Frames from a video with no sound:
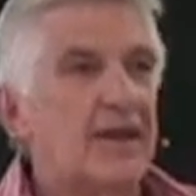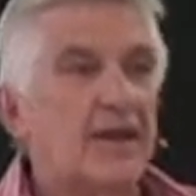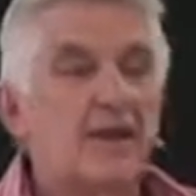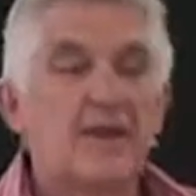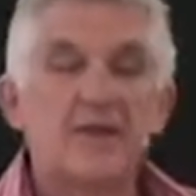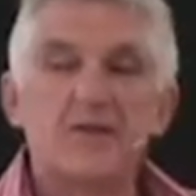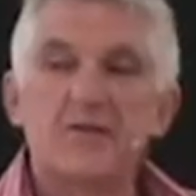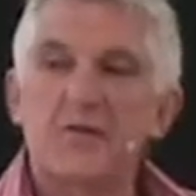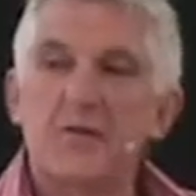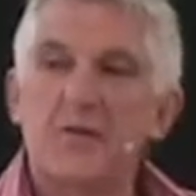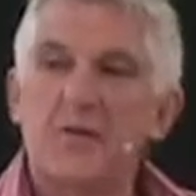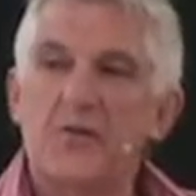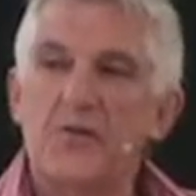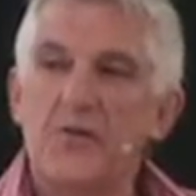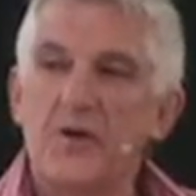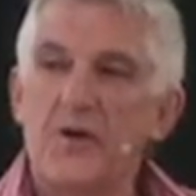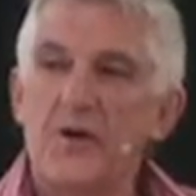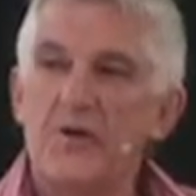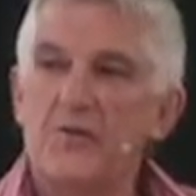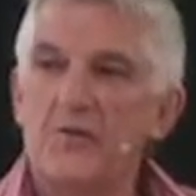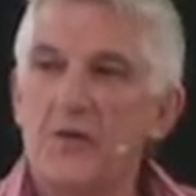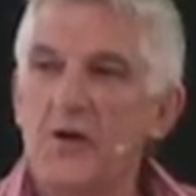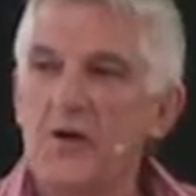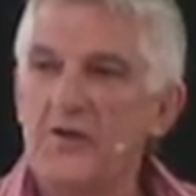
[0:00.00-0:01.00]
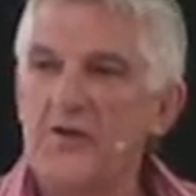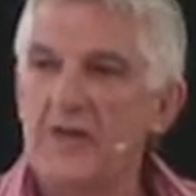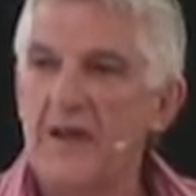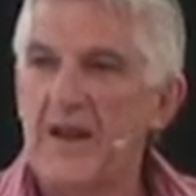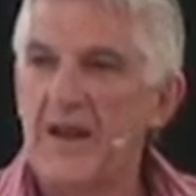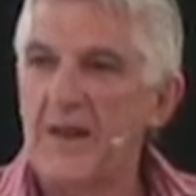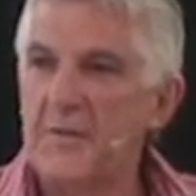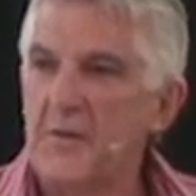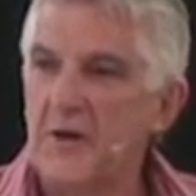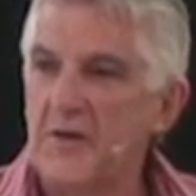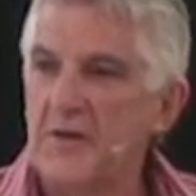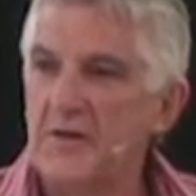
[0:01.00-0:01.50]
kids were throwing rocks
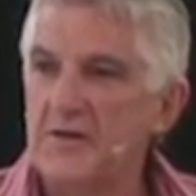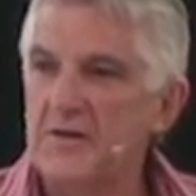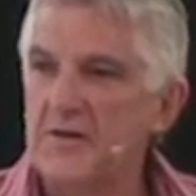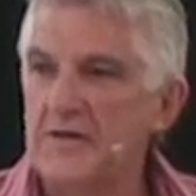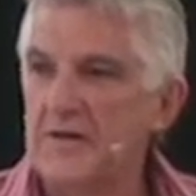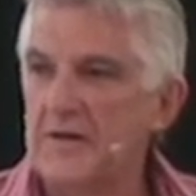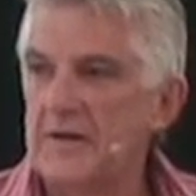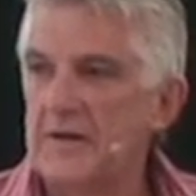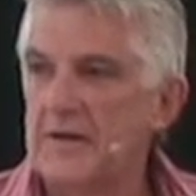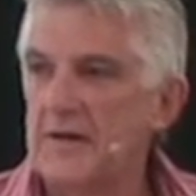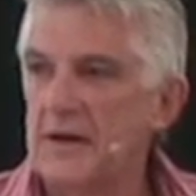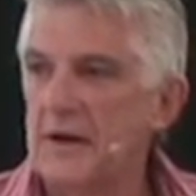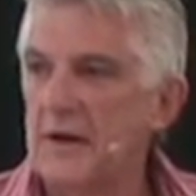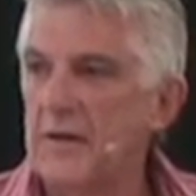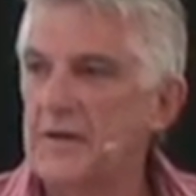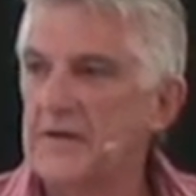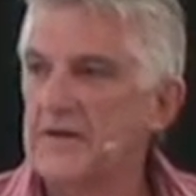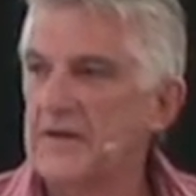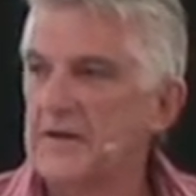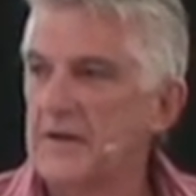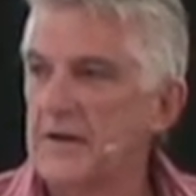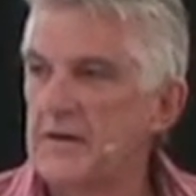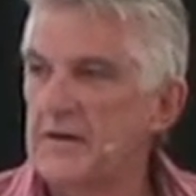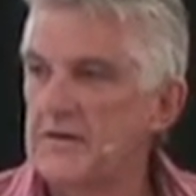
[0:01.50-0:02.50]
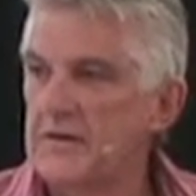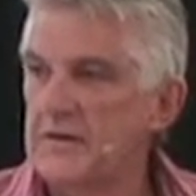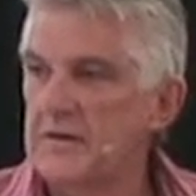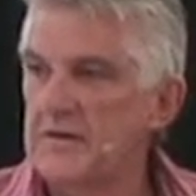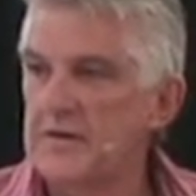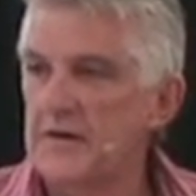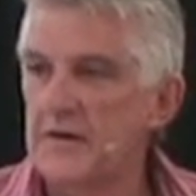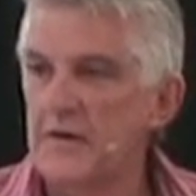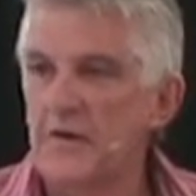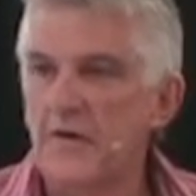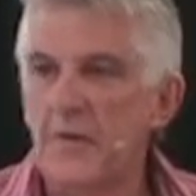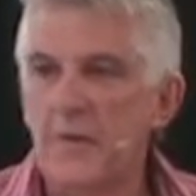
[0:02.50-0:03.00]
at him because he was
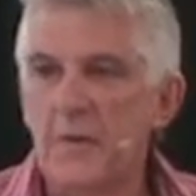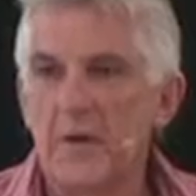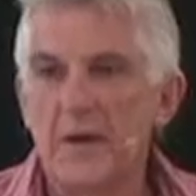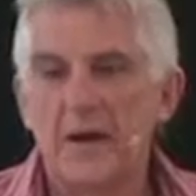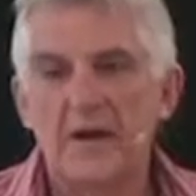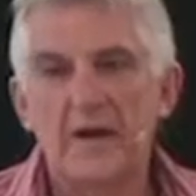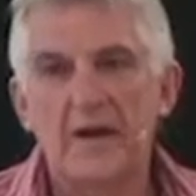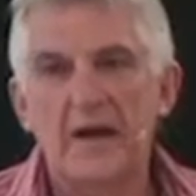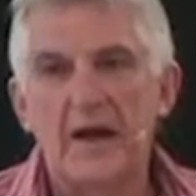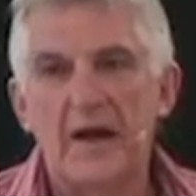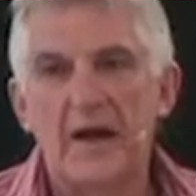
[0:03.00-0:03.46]
just a little bit